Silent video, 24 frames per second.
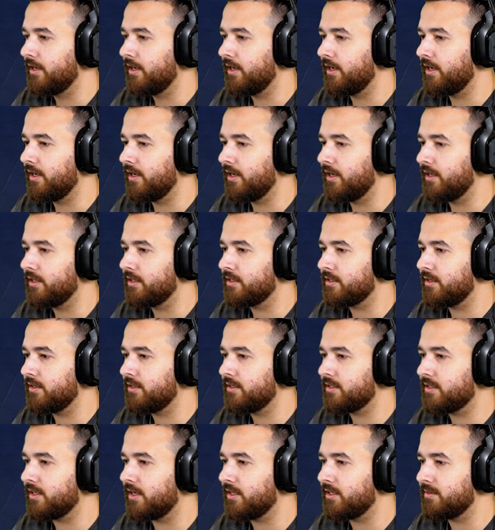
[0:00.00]
Uh, let's go
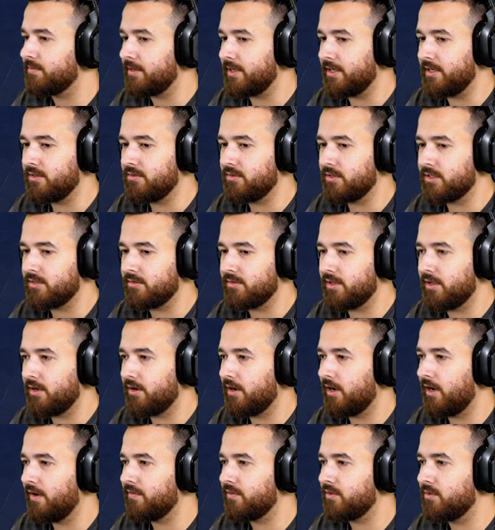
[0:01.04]
discuss my interests with her
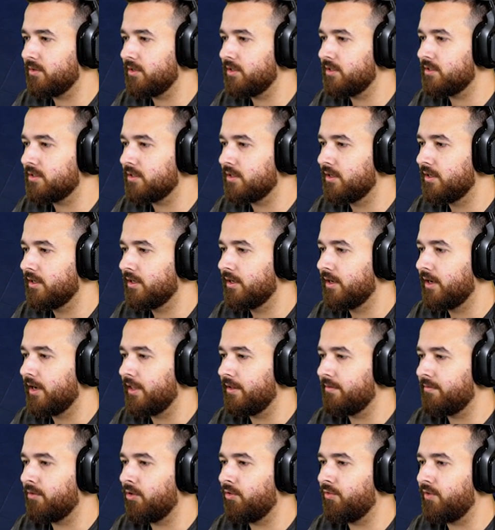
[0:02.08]
afterwards.
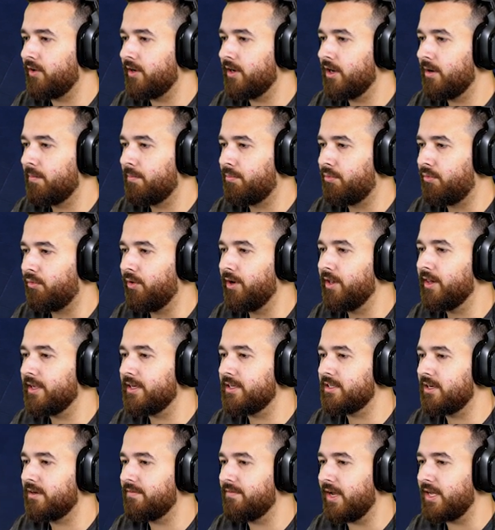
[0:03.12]
Then reveal a
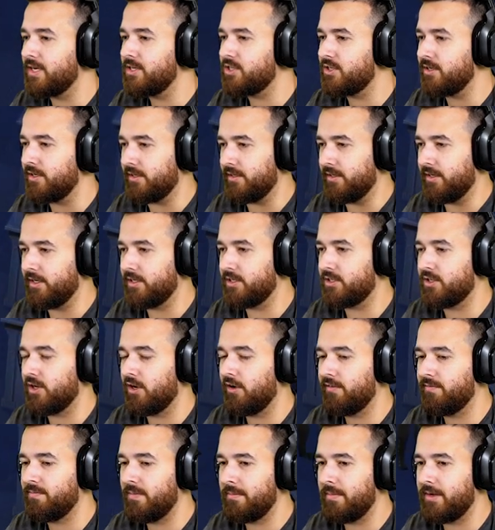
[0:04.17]
brilliant invention and
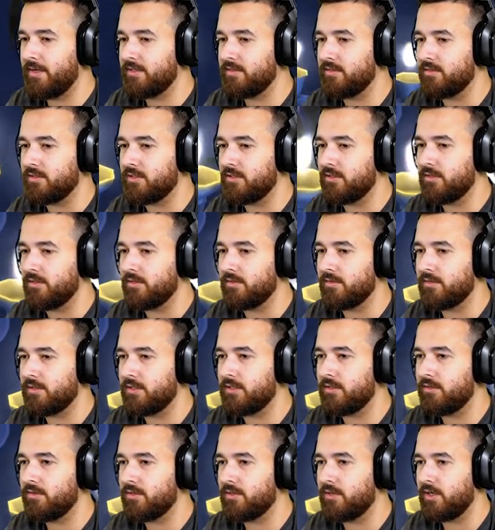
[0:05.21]
show off my muscles too.
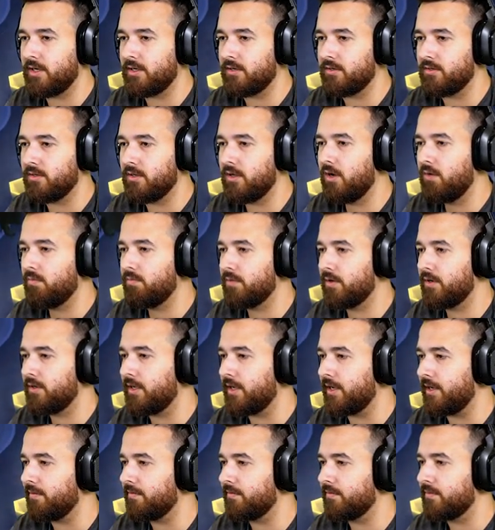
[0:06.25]
Just all the kind of good. Oh,
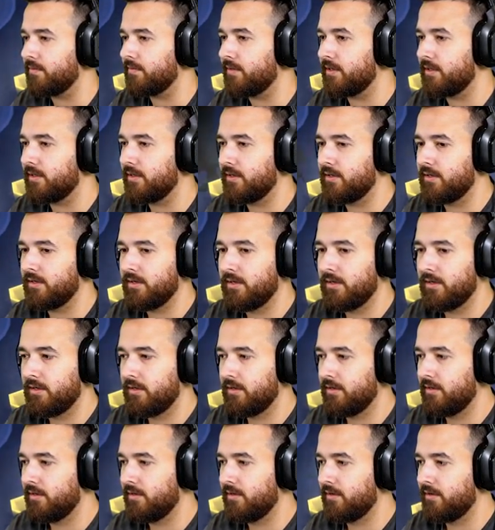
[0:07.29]
okay.
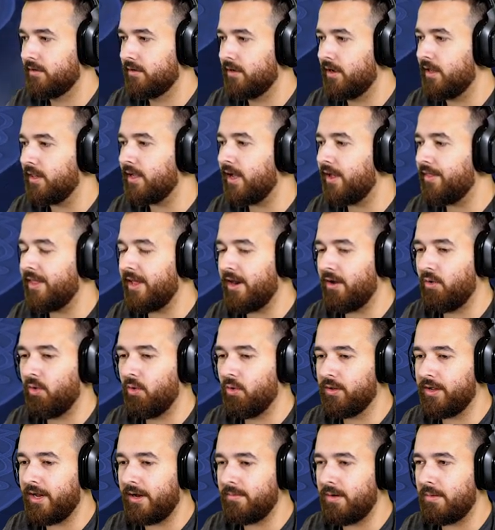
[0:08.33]
I like how that
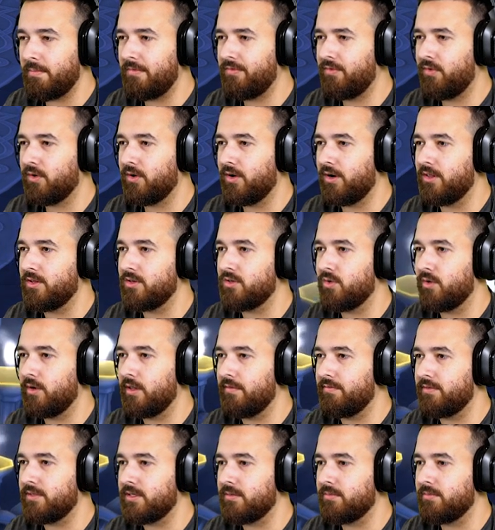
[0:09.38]
all came up before going to the
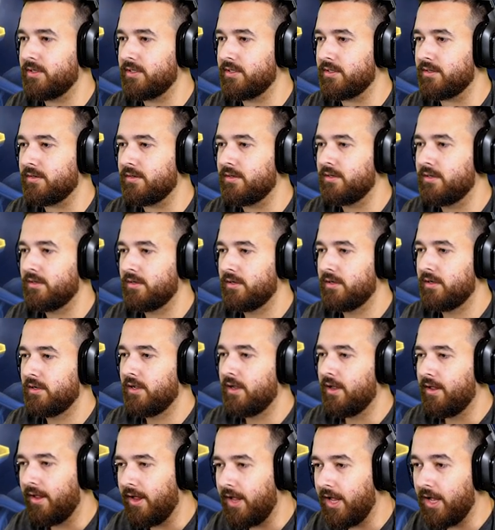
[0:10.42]
toilet for some reason.
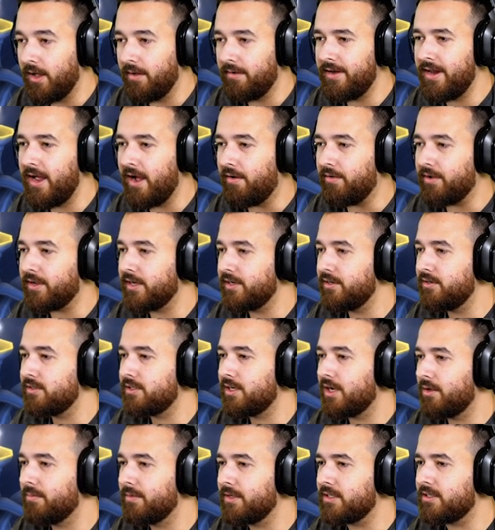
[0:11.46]
Uh, now, can you
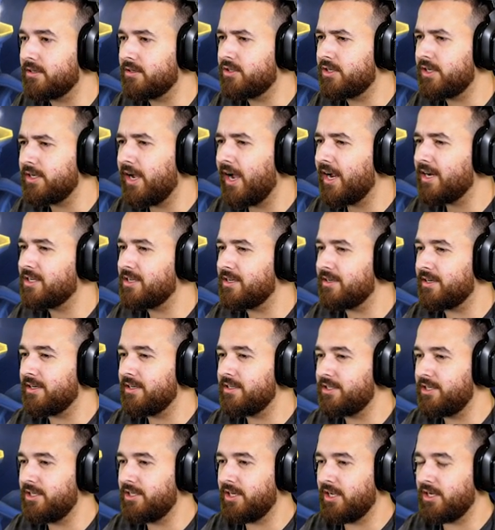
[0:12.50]
tell me? So she actually
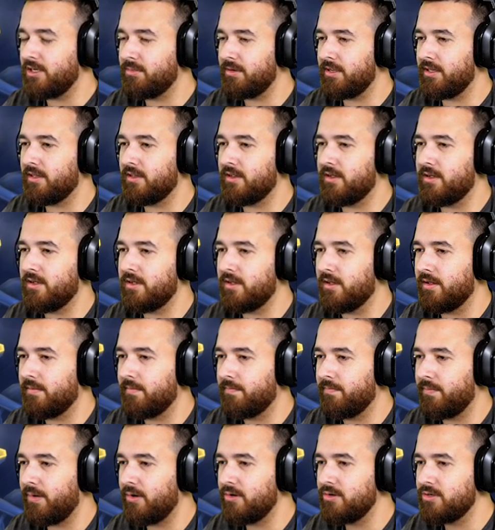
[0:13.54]
didn't she teach me
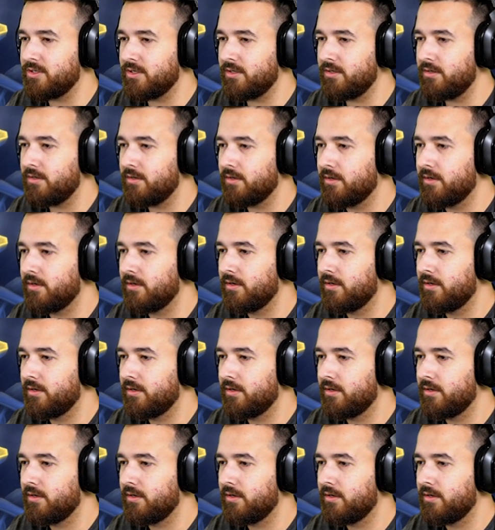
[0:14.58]
the potion?